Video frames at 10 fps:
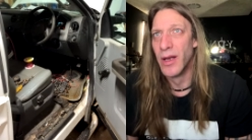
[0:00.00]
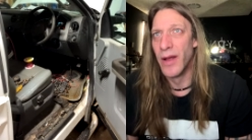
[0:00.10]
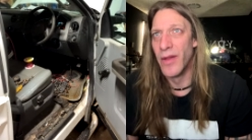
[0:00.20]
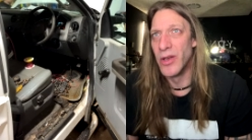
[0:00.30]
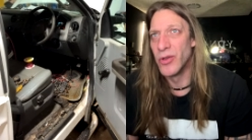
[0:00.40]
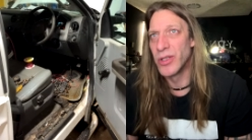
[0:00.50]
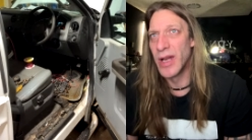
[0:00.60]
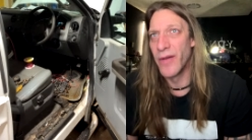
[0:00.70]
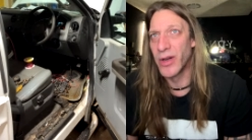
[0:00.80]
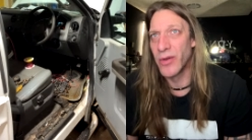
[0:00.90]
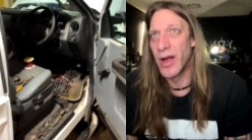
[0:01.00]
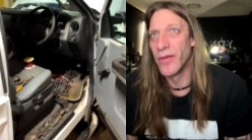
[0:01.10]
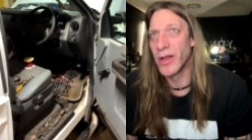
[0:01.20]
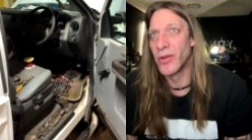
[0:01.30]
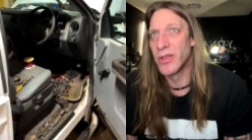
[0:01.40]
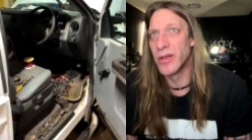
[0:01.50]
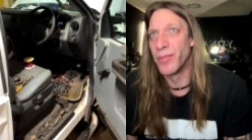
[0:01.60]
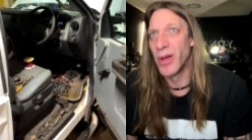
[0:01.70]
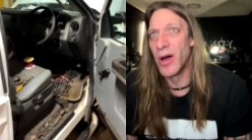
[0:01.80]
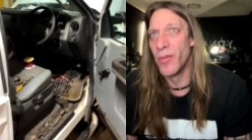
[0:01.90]
And then you should have a ground that goes to the
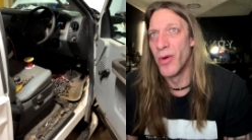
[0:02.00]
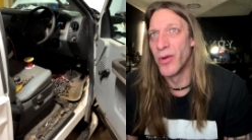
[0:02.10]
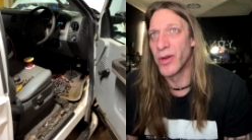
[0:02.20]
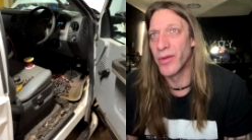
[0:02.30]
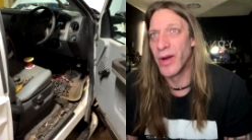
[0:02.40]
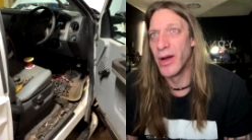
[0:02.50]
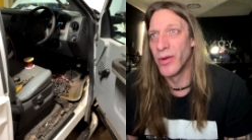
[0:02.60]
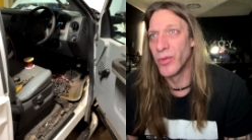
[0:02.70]
plow motor ground,